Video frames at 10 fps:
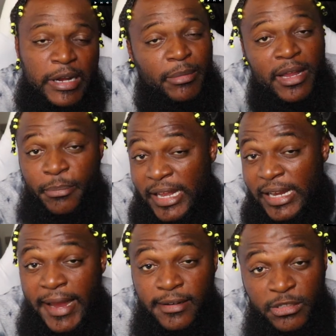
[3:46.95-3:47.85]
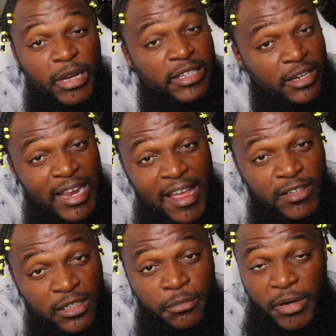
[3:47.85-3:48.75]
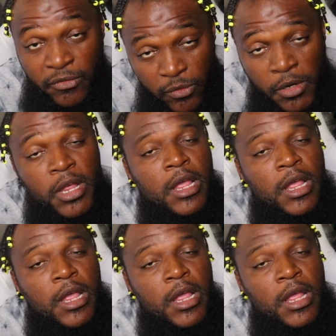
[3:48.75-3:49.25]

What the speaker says: Ain't nobody playing games about their livelihood, man, for real.